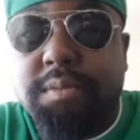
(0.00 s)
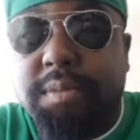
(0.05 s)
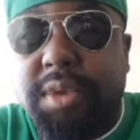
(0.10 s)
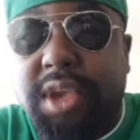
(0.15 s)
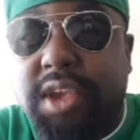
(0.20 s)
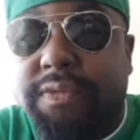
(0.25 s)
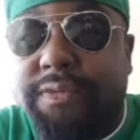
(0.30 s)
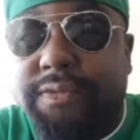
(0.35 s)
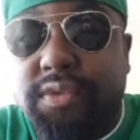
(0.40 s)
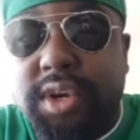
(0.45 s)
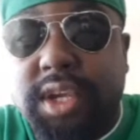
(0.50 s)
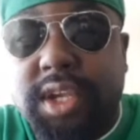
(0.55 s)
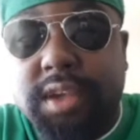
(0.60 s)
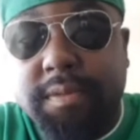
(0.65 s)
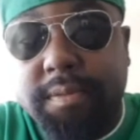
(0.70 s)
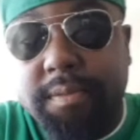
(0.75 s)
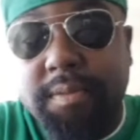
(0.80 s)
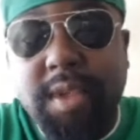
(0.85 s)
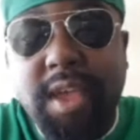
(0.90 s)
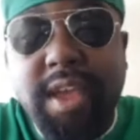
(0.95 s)
be free.
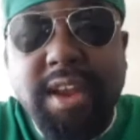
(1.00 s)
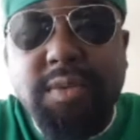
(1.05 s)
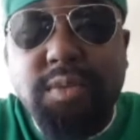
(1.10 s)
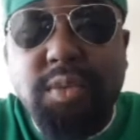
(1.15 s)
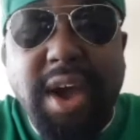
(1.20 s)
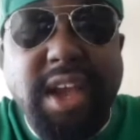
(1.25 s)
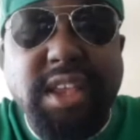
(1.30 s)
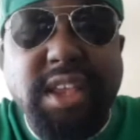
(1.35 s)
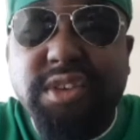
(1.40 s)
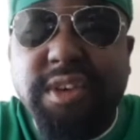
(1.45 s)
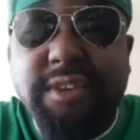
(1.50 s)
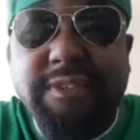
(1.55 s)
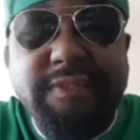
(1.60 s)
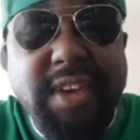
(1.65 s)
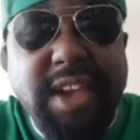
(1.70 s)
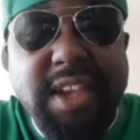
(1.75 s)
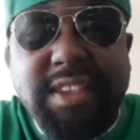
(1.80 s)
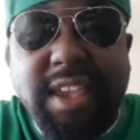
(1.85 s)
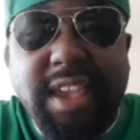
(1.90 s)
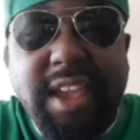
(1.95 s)
Why do you
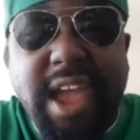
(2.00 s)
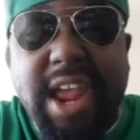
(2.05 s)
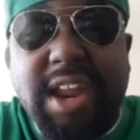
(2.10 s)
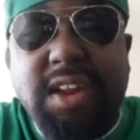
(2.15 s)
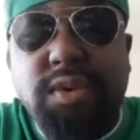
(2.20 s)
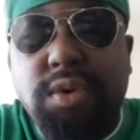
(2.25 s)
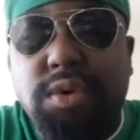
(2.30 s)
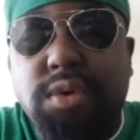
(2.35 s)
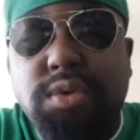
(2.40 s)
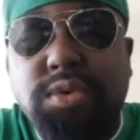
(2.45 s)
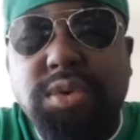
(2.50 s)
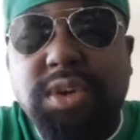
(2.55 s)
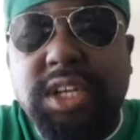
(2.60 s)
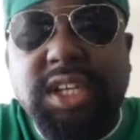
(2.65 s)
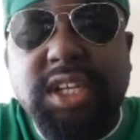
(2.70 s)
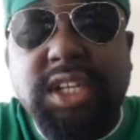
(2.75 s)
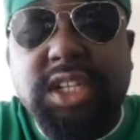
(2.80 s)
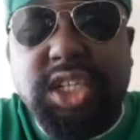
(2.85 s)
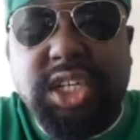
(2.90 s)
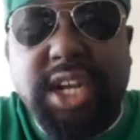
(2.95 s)
think they had all
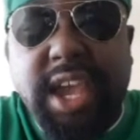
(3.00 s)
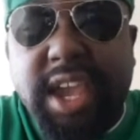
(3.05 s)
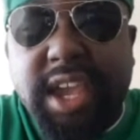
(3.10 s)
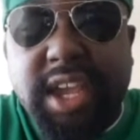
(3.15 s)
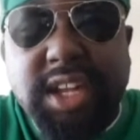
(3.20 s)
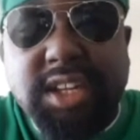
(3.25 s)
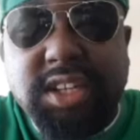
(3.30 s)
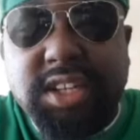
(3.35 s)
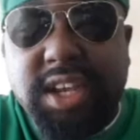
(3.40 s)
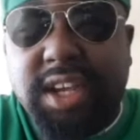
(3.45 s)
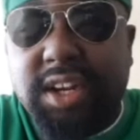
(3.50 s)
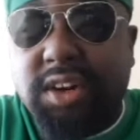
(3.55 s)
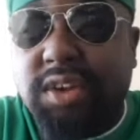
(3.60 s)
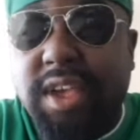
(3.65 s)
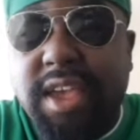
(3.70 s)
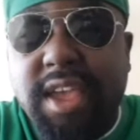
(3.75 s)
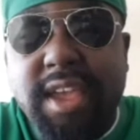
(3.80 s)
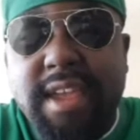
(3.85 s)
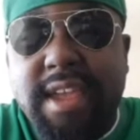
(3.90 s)
these chains and